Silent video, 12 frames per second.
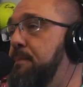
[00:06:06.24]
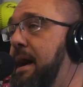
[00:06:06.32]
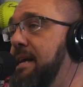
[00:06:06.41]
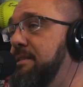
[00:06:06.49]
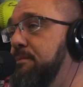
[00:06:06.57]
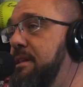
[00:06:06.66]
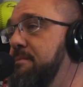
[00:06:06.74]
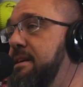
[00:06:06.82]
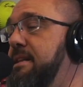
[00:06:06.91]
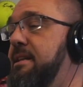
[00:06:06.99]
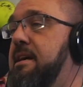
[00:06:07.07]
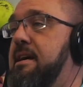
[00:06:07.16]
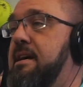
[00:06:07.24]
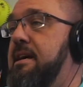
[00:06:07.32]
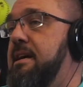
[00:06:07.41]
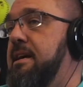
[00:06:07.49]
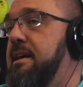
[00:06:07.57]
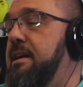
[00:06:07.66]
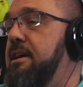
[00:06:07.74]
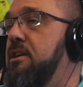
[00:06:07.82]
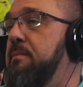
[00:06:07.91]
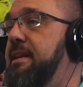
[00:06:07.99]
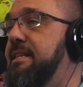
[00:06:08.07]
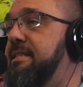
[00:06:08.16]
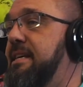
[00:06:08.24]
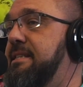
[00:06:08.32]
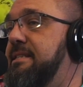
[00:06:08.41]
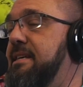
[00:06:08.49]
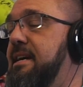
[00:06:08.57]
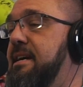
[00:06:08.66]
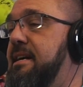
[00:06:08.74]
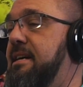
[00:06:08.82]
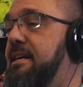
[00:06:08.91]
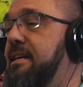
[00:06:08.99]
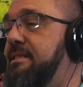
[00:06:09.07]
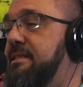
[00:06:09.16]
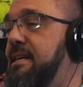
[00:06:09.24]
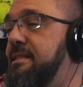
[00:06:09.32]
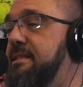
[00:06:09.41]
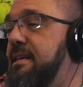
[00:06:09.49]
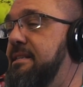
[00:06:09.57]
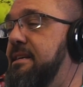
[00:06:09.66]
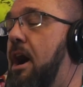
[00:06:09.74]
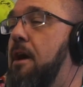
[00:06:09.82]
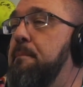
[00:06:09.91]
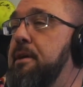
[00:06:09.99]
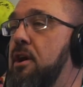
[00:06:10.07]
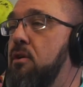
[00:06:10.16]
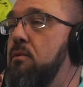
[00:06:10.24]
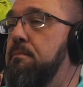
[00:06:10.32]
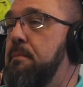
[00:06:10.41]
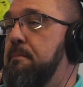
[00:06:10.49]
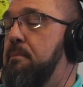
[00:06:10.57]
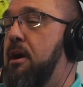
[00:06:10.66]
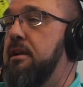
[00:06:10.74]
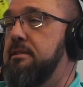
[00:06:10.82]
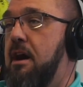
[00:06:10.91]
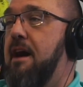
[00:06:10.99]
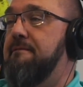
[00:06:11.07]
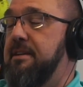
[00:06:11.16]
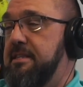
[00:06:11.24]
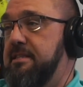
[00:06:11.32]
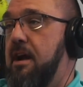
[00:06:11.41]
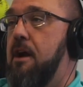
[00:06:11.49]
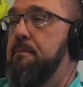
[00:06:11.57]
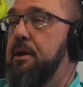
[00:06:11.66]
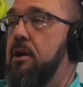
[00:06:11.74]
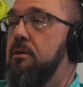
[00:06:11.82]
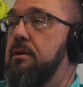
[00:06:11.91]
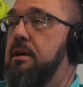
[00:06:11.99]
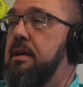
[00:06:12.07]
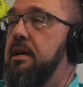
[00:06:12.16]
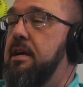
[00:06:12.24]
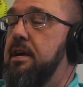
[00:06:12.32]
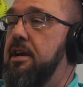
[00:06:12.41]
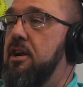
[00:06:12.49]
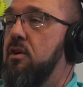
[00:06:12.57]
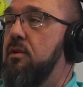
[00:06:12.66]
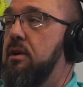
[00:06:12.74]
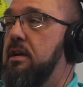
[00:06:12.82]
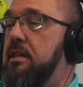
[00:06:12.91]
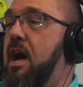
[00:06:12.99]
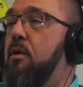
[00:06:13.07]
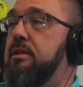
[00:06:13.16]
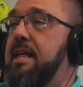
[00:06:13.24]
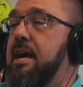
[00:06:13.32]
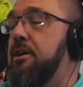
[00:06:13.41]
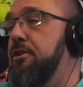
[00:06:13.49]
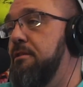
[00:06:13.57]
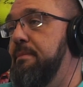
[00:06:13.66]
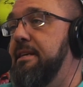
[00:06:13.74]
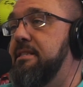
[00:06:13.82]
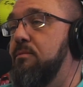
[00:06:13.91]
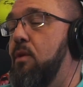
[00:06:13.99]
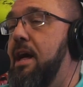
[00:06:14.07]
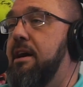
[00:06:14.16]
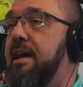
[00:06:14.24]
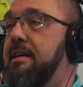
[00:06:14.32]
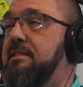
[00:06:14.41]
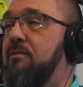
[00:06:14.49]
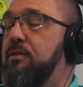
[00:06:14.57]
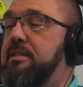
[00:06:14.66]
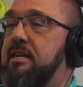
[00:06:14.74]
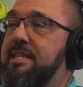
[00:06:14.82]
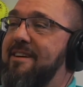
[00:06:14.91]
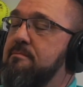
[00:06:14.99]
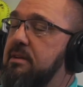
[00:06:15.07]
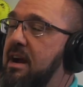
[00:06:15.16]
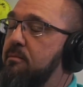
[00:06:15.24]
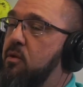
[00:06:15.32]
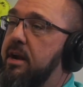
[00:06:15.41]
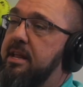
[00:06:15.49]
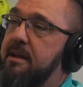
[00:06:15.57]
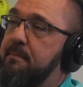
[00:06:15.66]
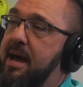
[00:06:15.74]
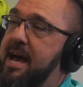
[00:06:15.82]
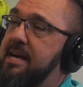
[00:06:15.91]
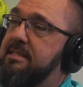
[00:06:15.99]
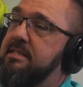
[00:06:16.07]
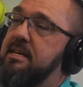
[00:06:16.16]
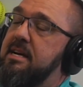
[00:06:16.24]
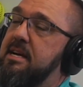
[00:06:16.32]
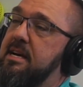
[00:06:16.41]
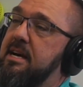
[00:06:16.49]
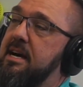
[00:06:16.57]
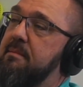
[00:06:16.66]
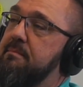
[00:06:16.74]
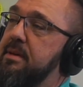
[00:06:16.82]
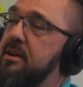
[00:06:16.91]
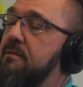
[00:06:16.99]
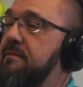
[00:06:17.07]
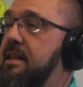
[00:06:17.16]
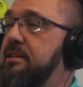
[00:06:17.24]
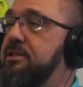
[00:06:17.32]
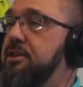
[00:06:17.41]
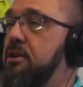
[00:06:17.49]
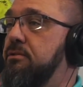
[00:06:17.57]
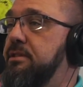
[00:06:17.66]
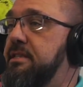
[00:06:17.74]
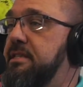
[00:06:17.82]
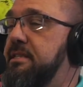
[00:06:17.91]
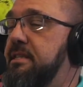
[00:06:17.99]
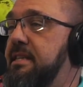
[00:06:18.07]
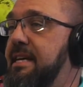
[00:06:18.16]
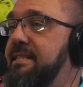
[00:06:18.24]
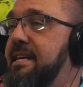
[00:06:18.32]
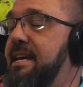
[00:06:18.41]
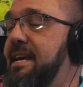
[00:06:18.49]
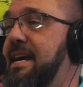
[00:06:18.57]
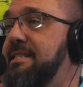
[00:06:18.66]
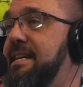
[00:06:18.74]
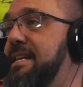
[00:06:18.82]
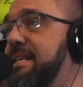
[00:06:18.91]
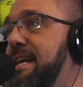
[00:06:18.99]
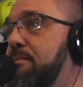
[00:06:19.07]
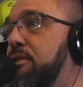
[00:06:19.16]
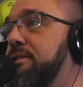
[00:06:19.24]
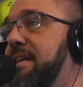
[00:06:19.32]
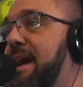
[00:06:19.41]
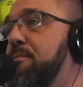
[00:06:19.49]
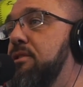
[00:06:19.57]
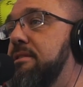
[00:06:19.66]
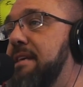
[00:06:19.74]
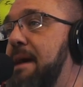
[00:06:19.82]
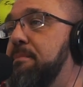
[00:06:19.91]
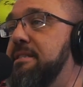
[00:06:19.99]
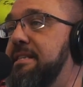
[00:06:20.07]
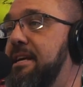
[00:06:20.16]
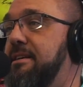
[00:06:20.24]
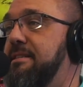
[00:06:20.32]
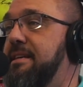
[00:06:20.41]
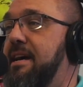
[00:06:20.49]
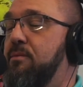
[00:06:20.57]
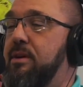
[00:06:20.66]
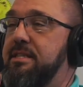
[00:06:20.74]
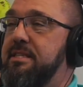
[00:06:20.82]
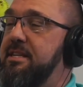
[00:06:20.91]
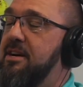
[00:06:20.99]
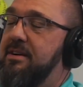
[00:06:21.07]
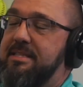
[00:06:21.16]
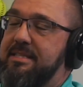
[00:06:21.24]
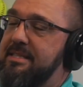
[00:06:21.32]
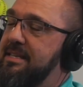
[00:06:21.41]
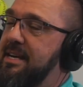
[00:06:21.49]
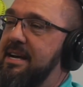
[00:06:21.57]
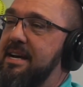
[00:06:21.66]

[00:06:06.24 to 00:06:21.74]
possible. I mean, it's RPO. Part of the offense is the RPO. Mm-hmm. Along with that could be some Wildcat stuff. We saw David Montgomery running in the past. Velus Jones, they say he has that Deebo Samuel type of skill set, which that's